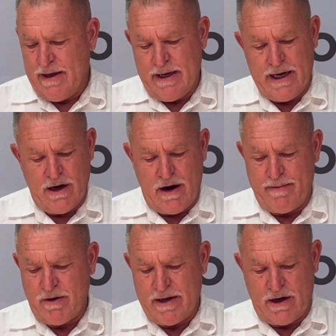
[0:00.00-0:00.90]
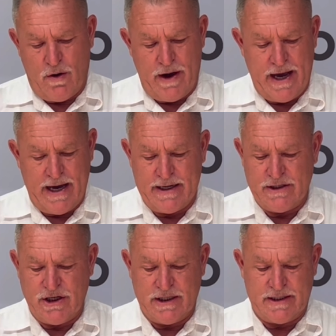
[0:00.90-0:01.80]
Here I'm gonna go ahead and
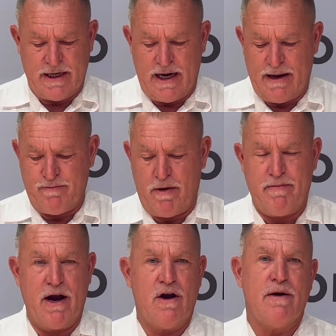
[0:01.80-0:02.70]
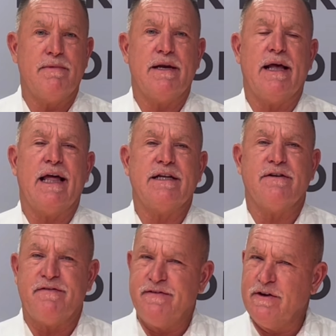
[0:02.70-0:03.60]
just prepare them, and I like to
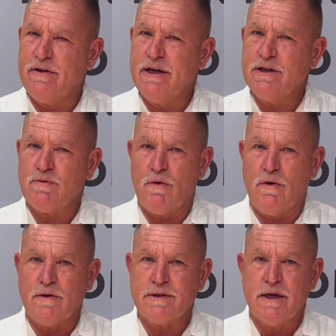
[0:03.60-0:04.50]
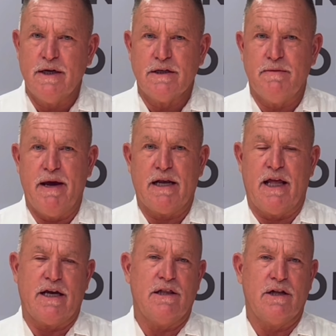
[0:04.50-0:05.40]
fill these rolls to make
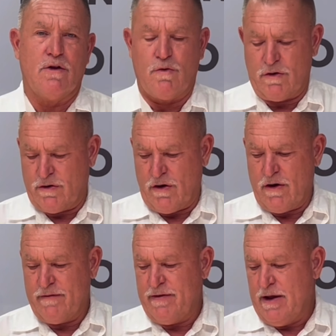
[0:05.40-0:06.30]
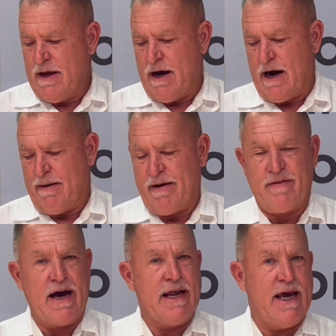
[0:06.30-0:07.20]
like a little hors d'oeuvre. I've
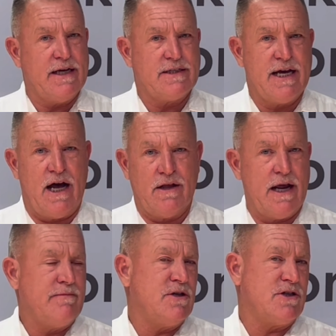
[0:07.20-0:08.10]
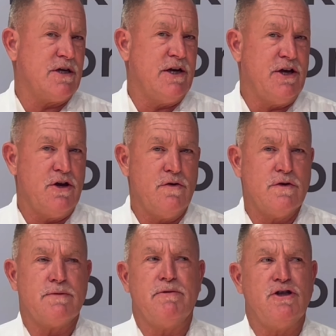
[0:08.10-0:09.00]
got egg salad I'm just gonna
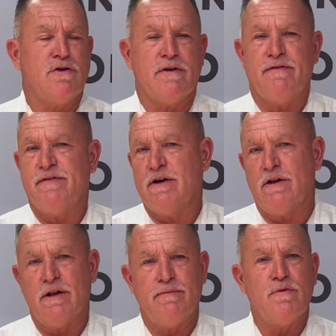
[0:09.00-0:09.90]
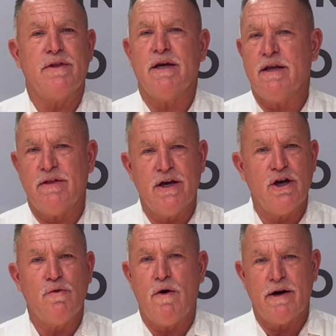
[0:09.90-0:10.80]
use, but you can fill them with anything
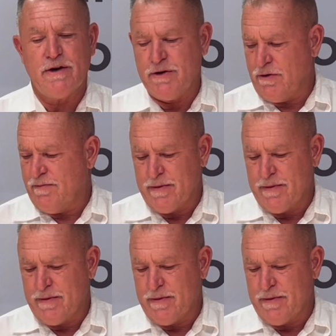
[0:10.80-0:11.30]
you wanna do.